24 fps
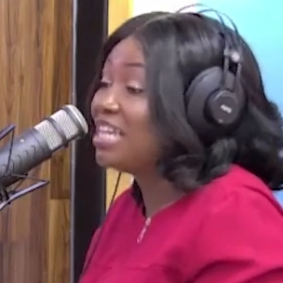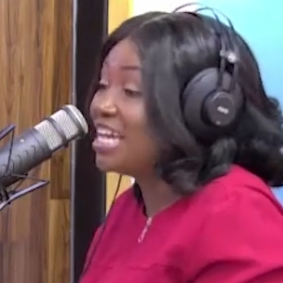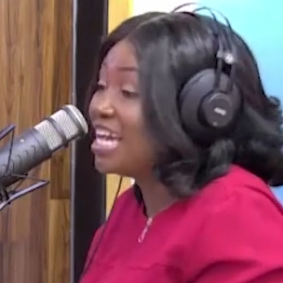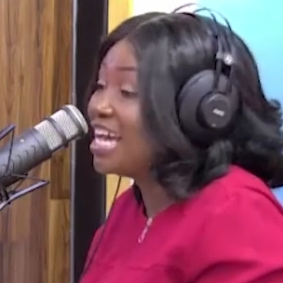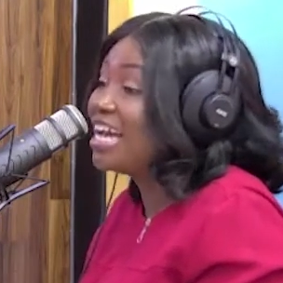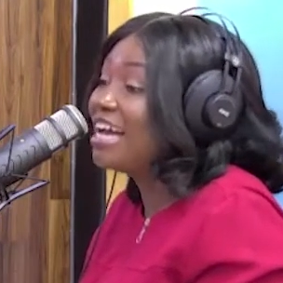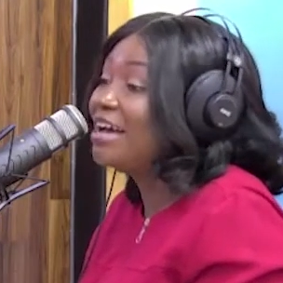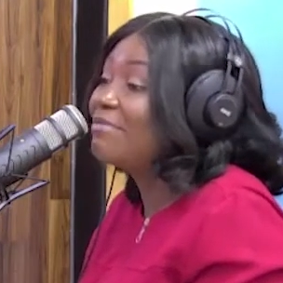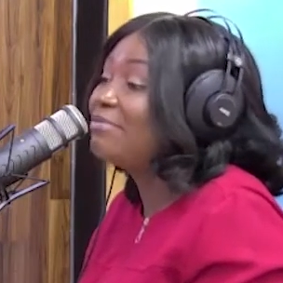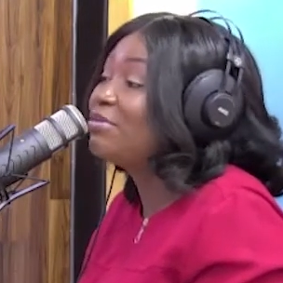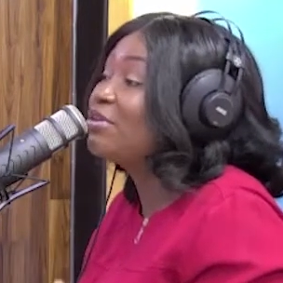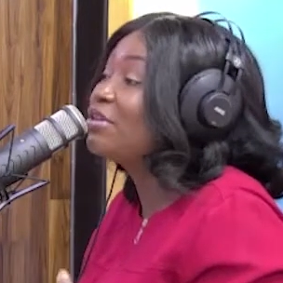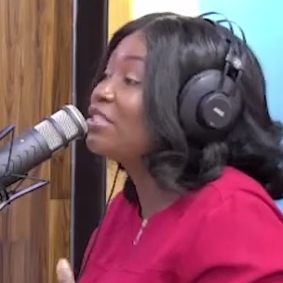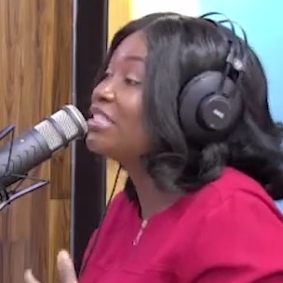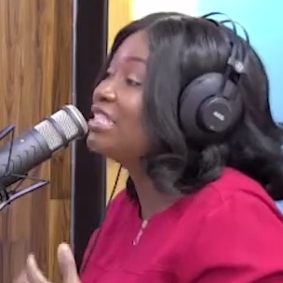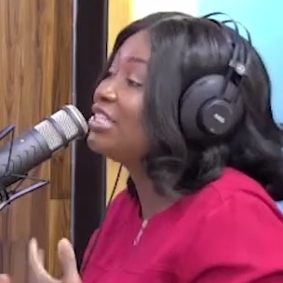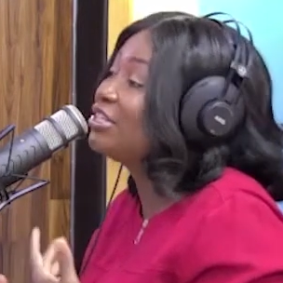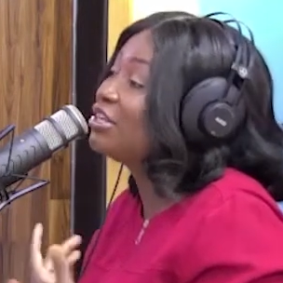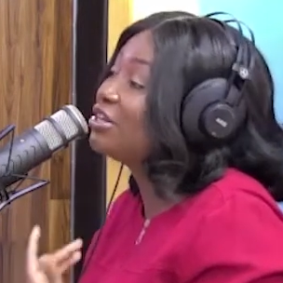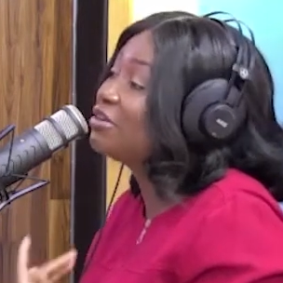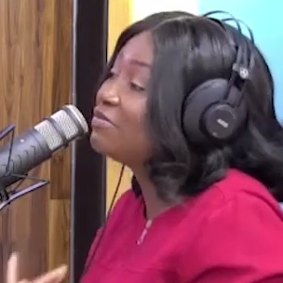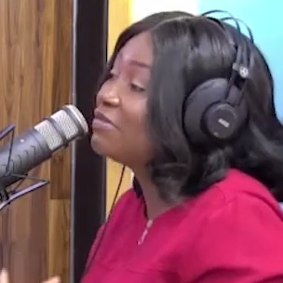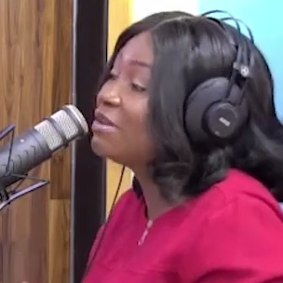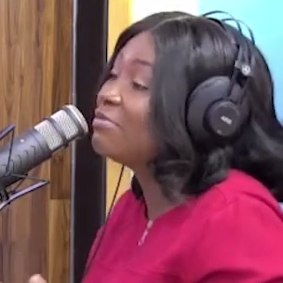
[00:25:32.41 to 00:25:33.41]
Yeah, because
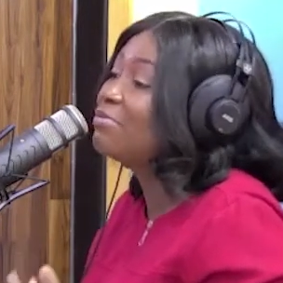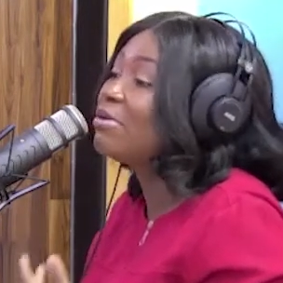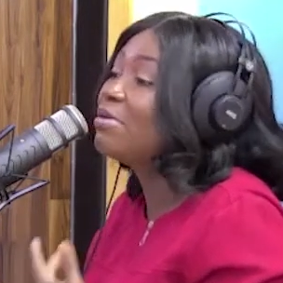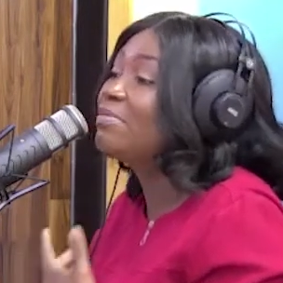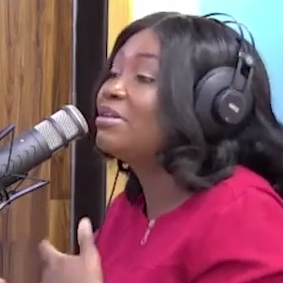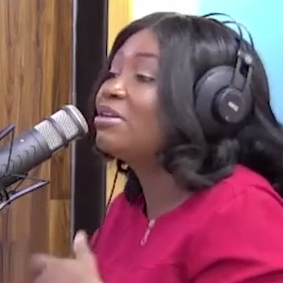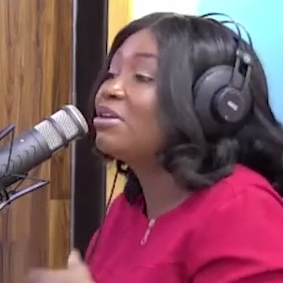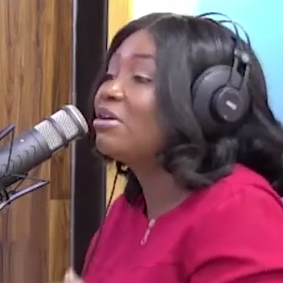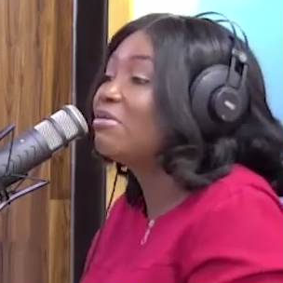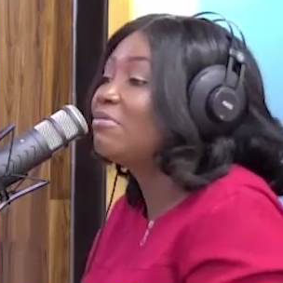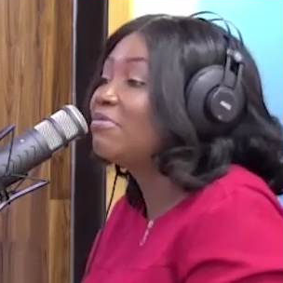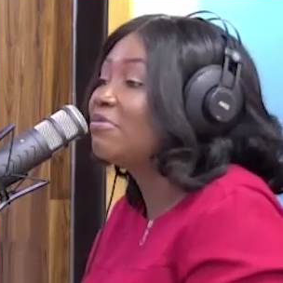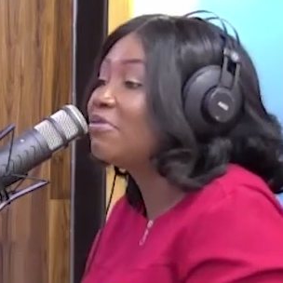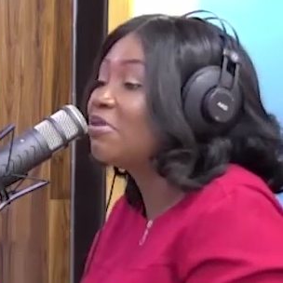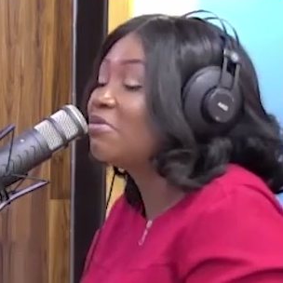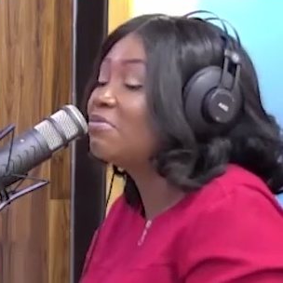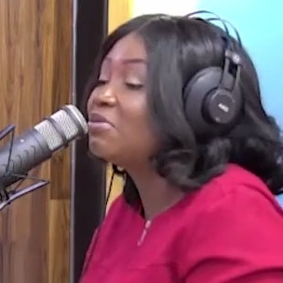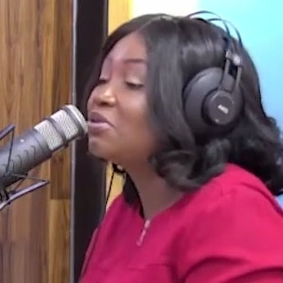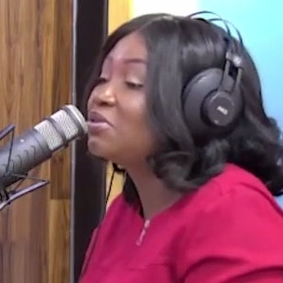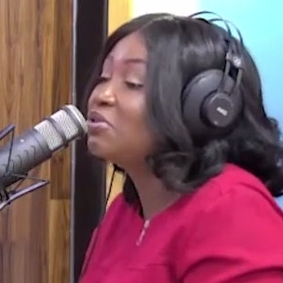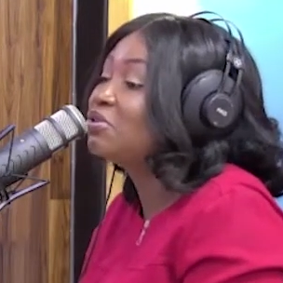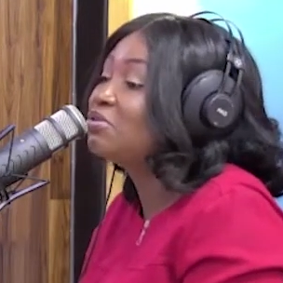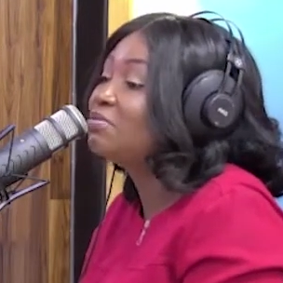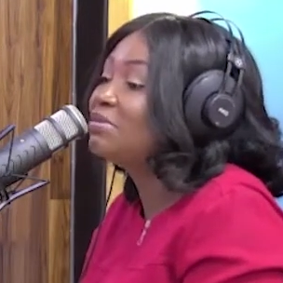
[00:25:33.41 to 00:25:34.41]
a lot of them probably come
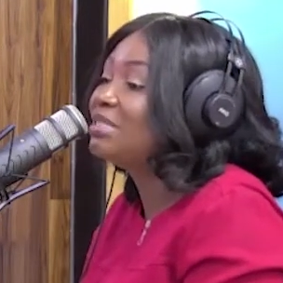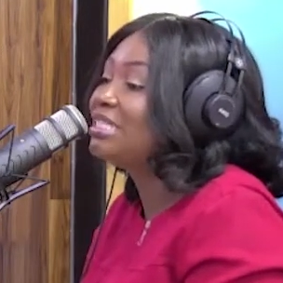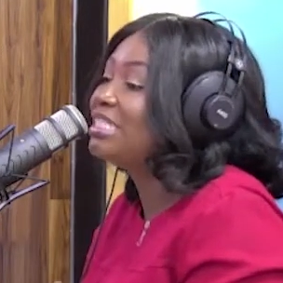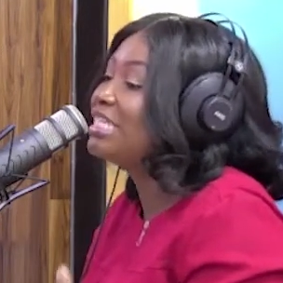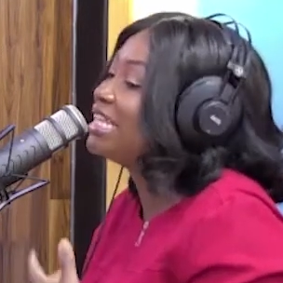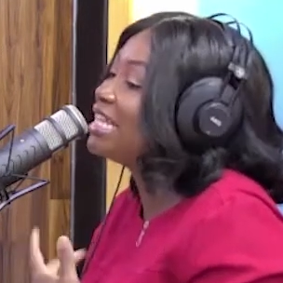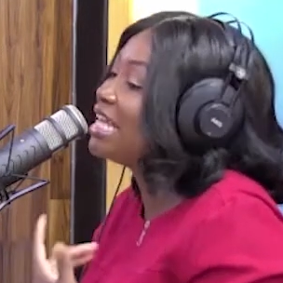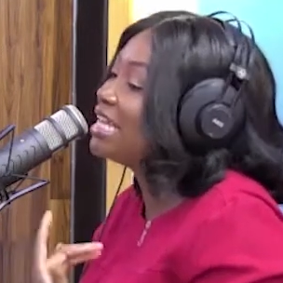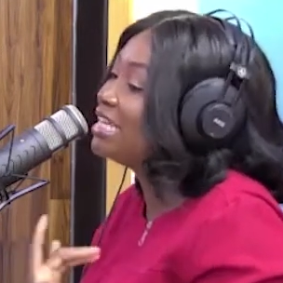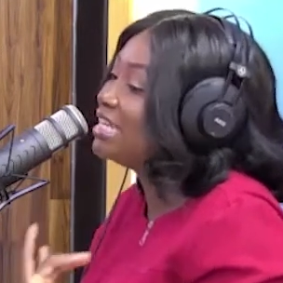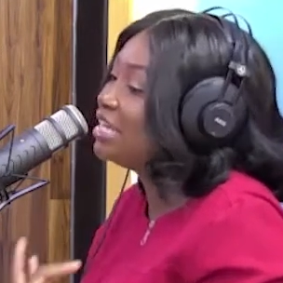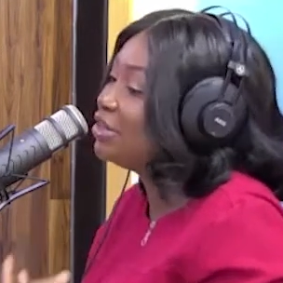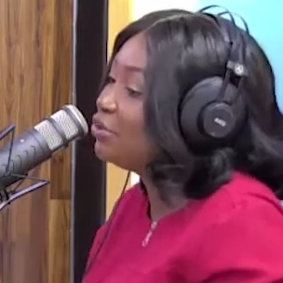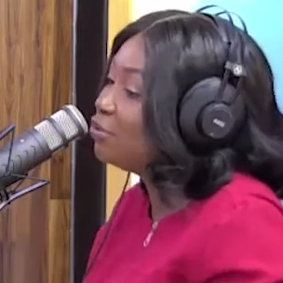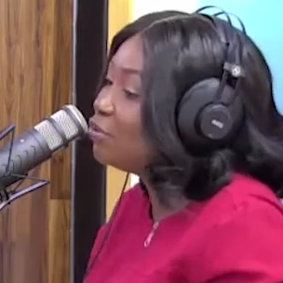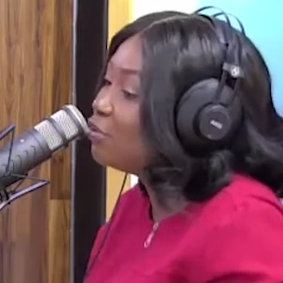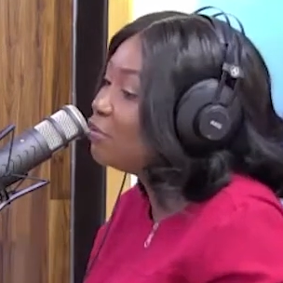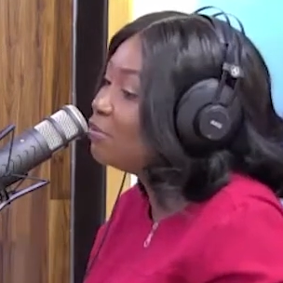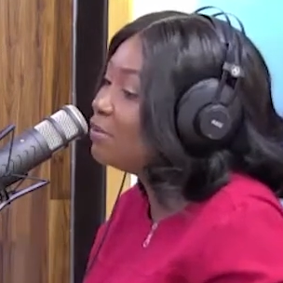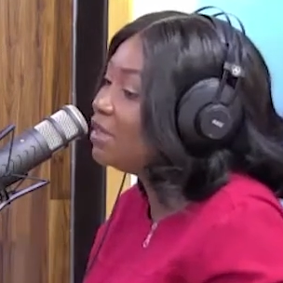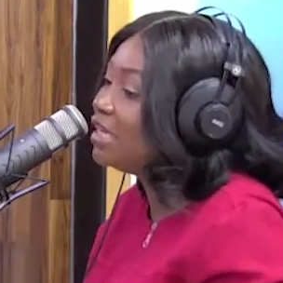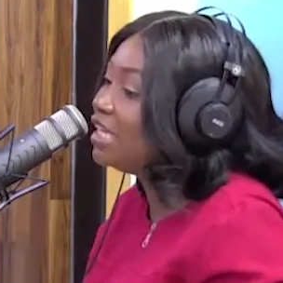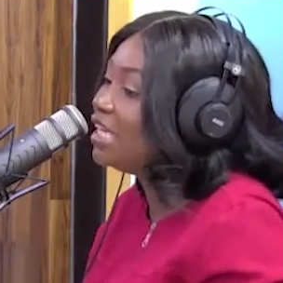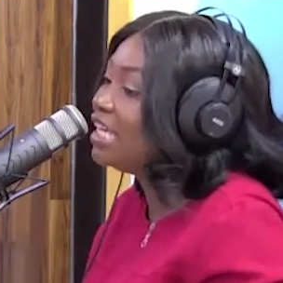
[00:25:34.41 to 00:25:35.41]
from social media that they
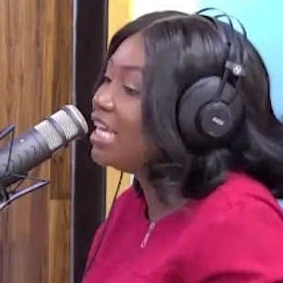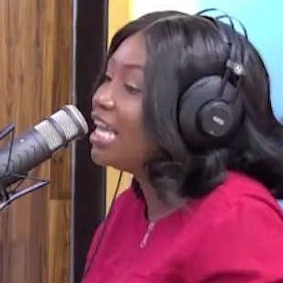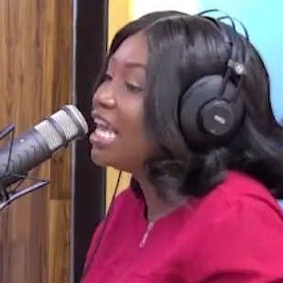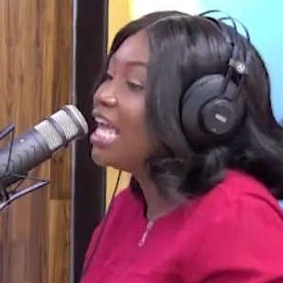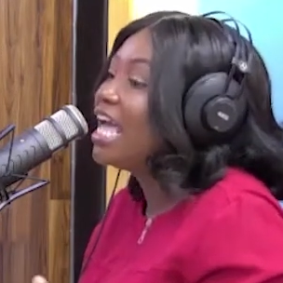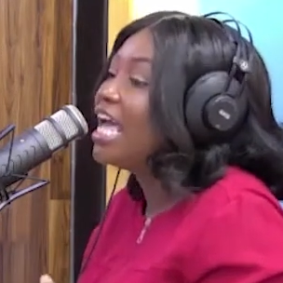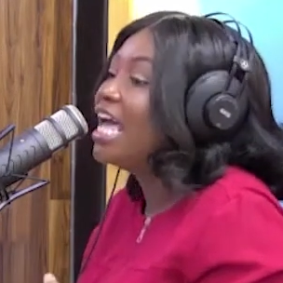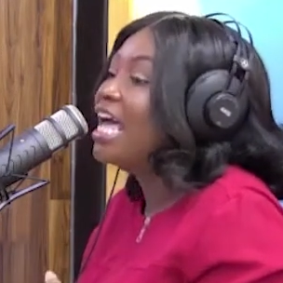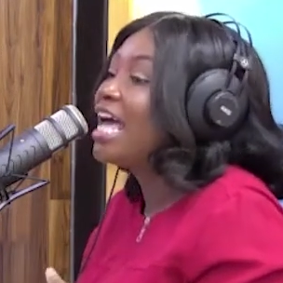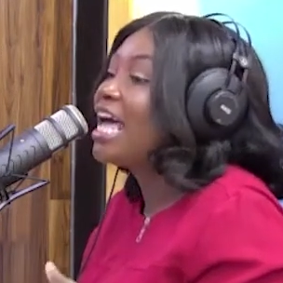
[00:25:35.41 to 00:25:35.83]
know me.